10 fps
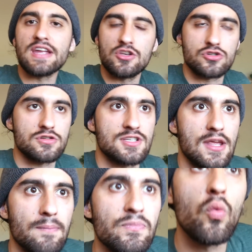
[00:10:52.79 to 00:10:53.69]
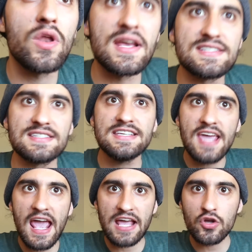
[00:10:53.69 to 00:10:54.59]
interested when I
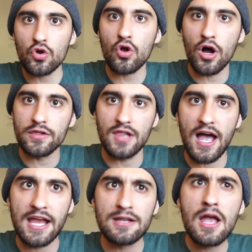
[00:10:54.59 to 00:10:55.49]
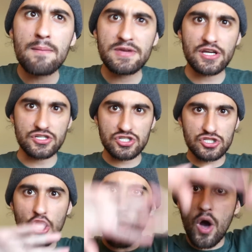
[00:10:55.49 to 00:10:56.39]
see anger online, because
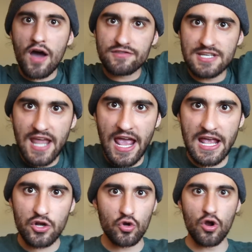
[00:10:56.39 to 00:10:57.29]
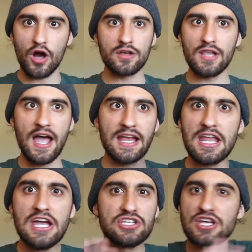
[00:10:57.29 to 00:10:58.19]
so often anger online
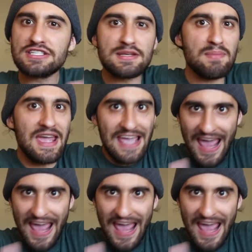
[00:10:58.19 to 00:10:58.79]
doesn't make